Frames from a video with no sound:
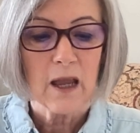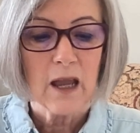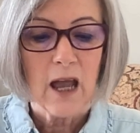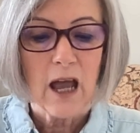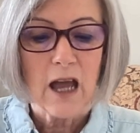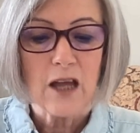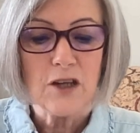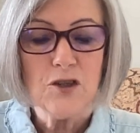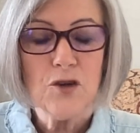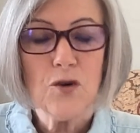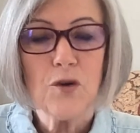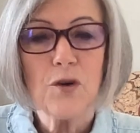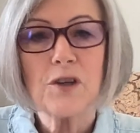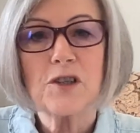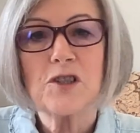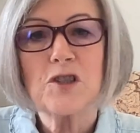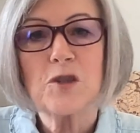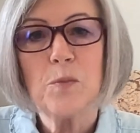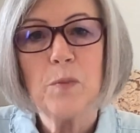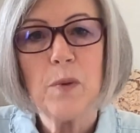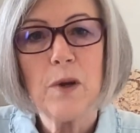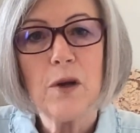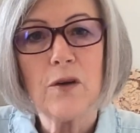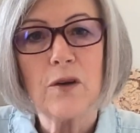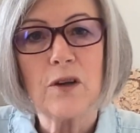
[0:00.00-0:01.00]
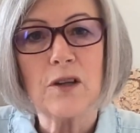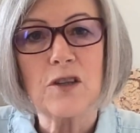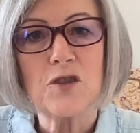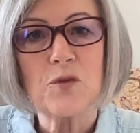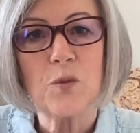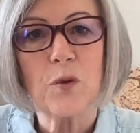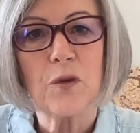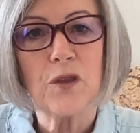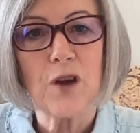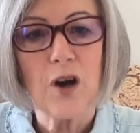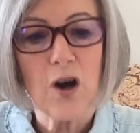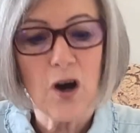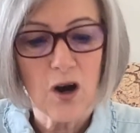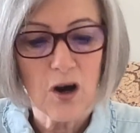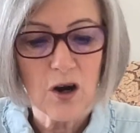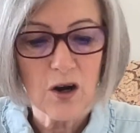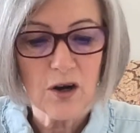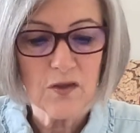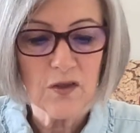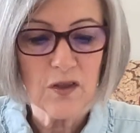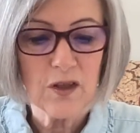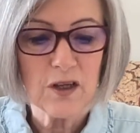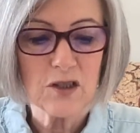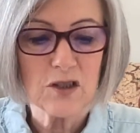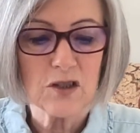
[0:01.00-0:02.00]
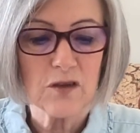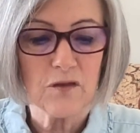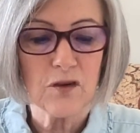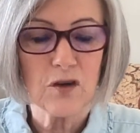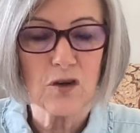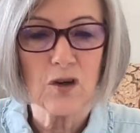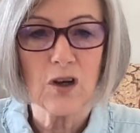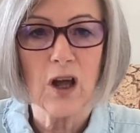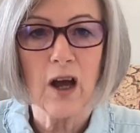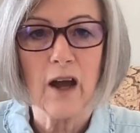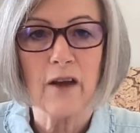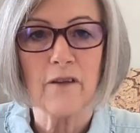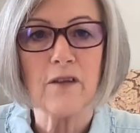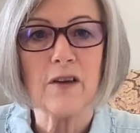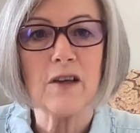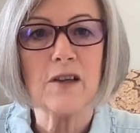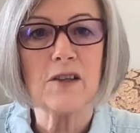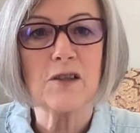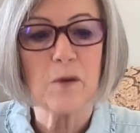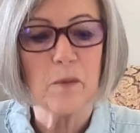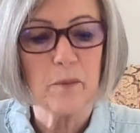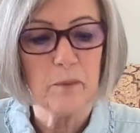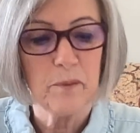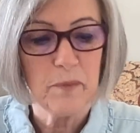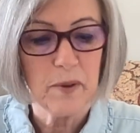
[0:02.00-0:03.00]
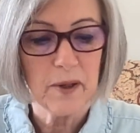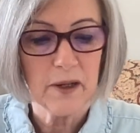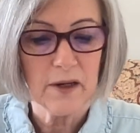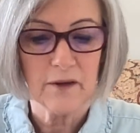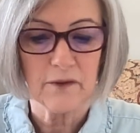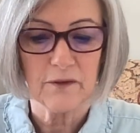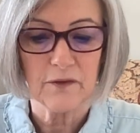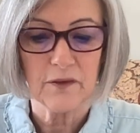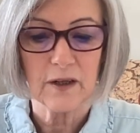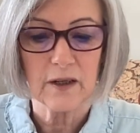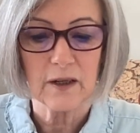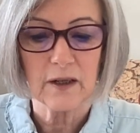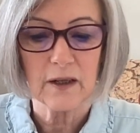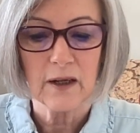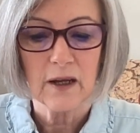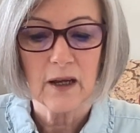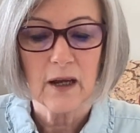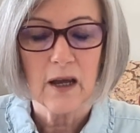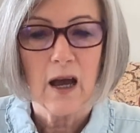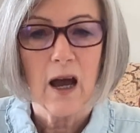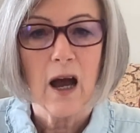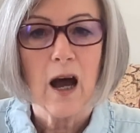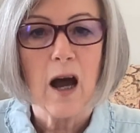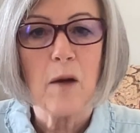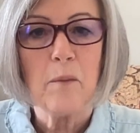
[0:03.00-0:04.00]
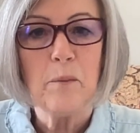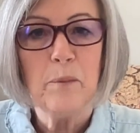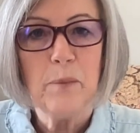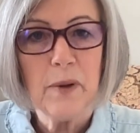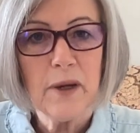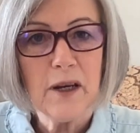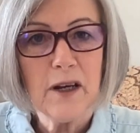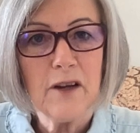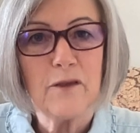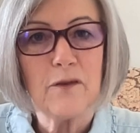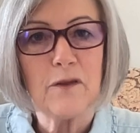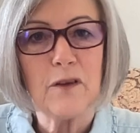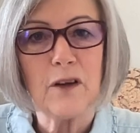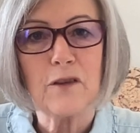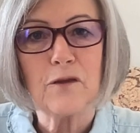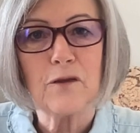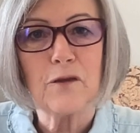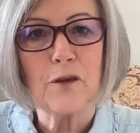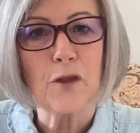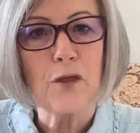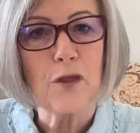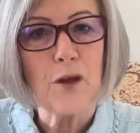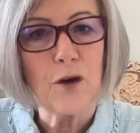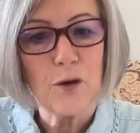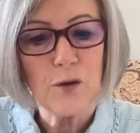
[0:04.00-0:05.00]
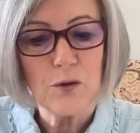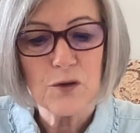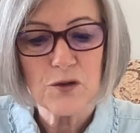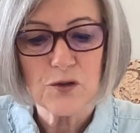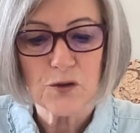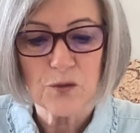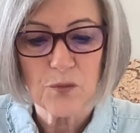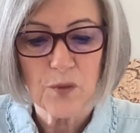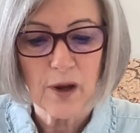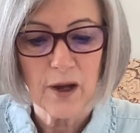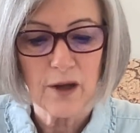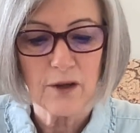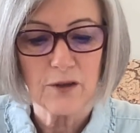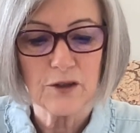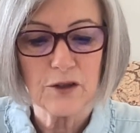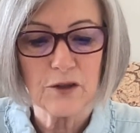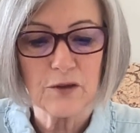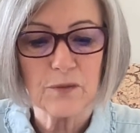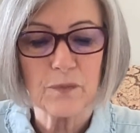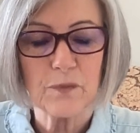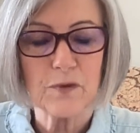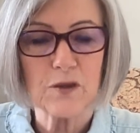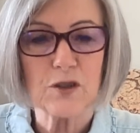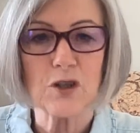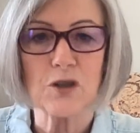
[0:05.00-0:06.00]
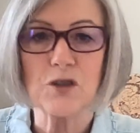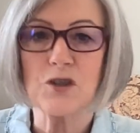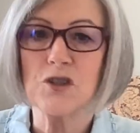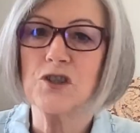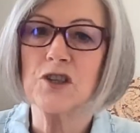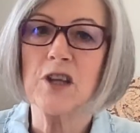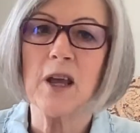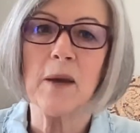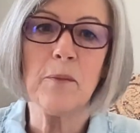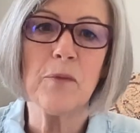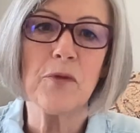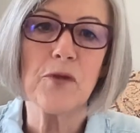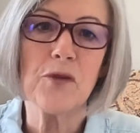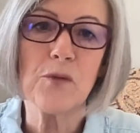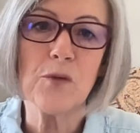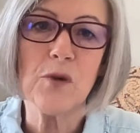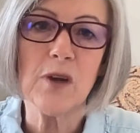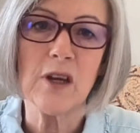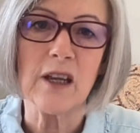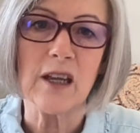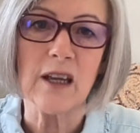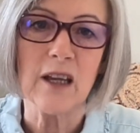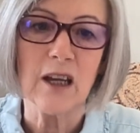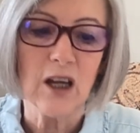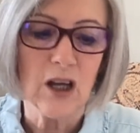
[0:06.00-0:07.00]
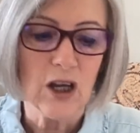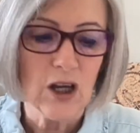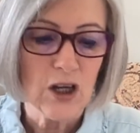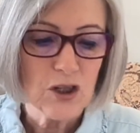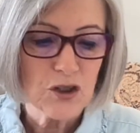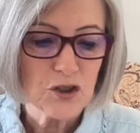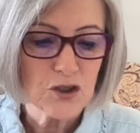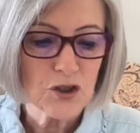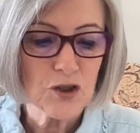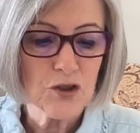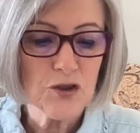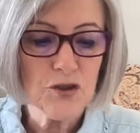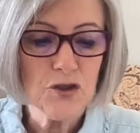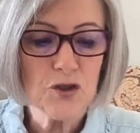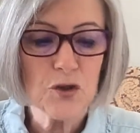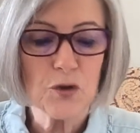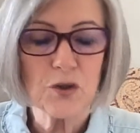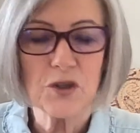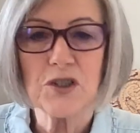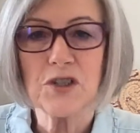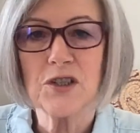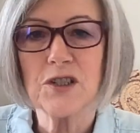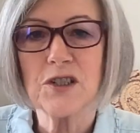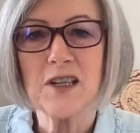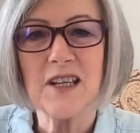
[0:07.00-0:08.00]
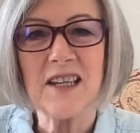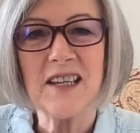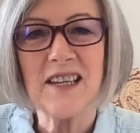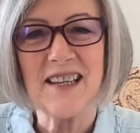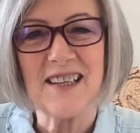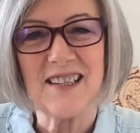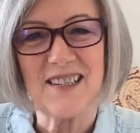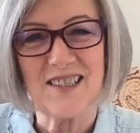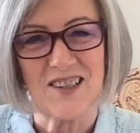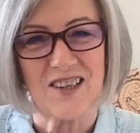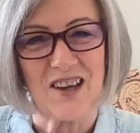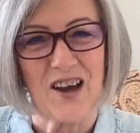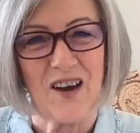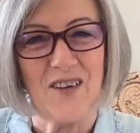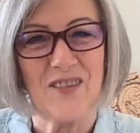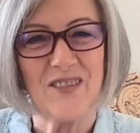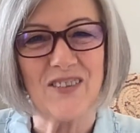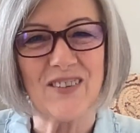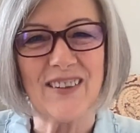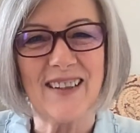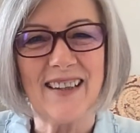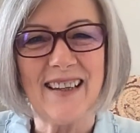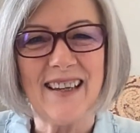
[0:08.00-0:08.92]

And your experience with the hard things of your life is a benefit, a benefit for those around you. So, step three turns your stinky stuff